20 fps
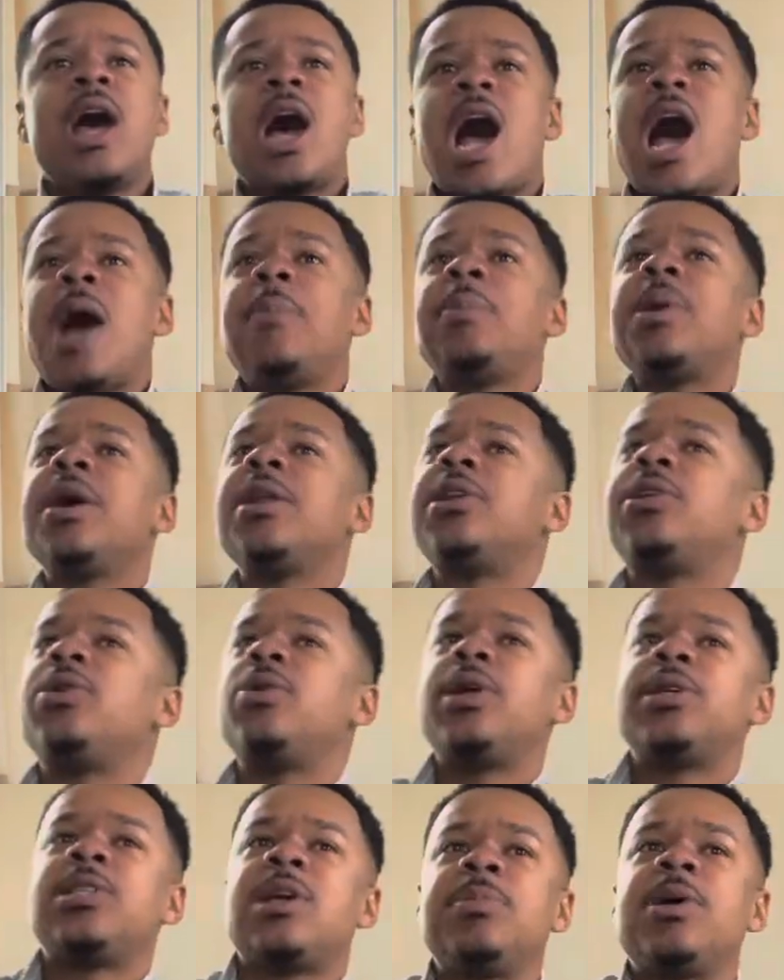I'm going to do
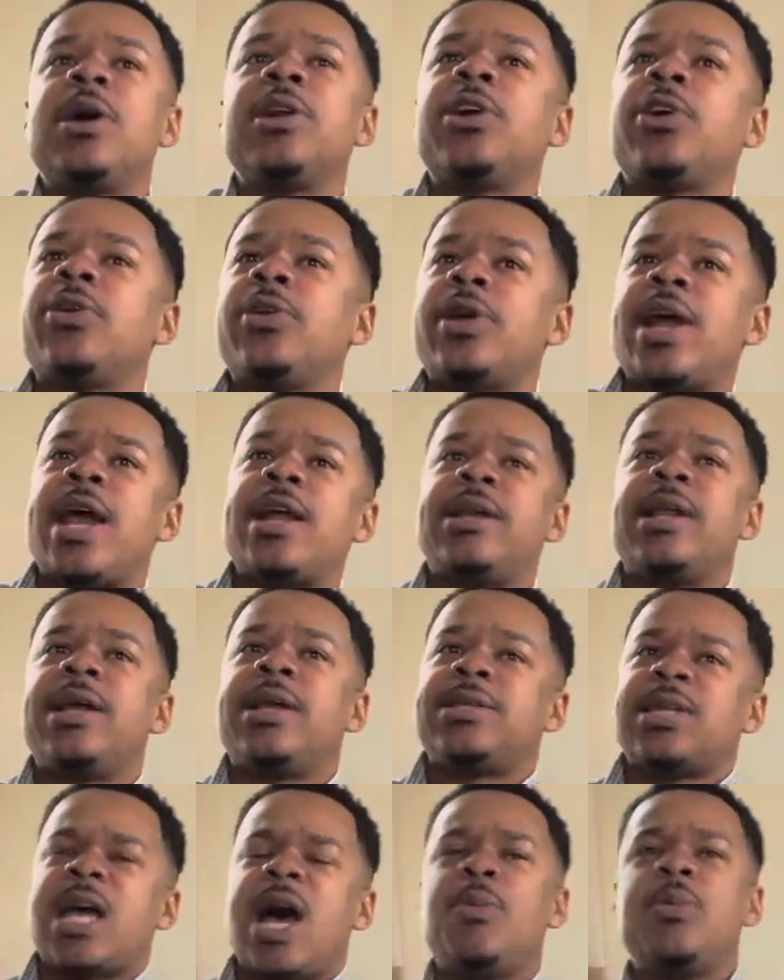this. I'm going to create
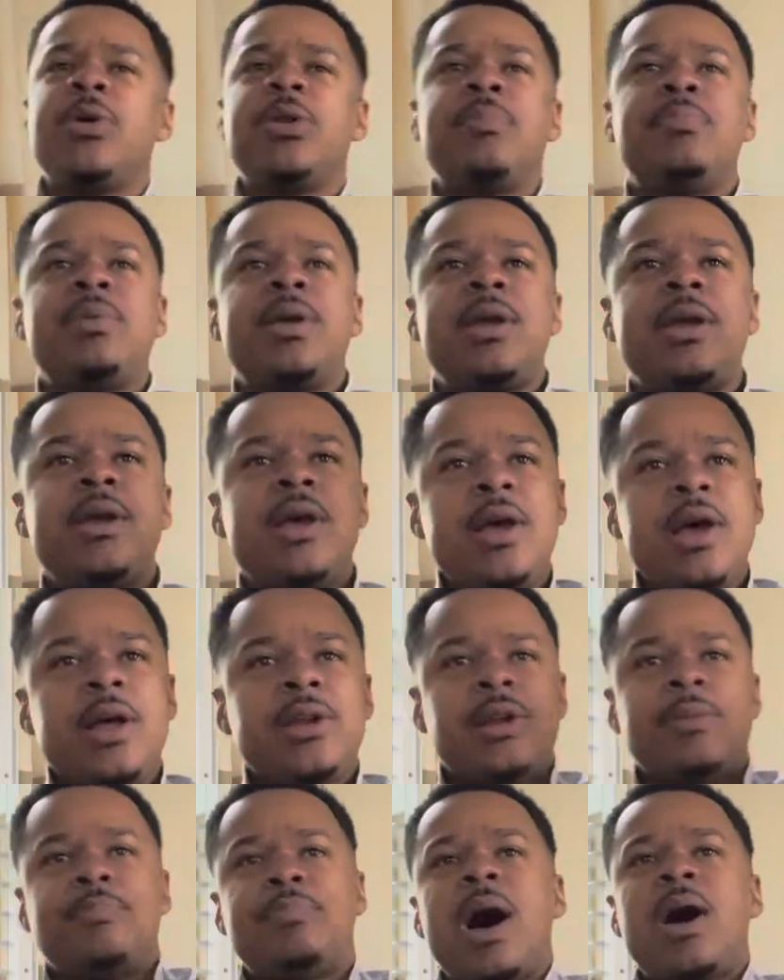this. I want to be
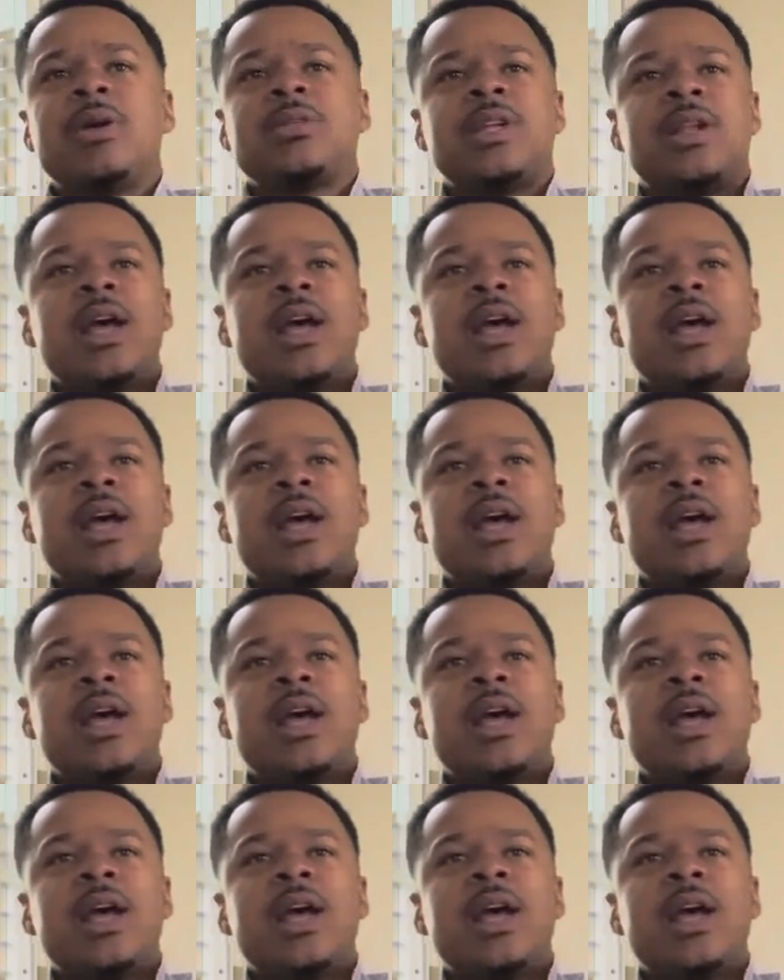the boss.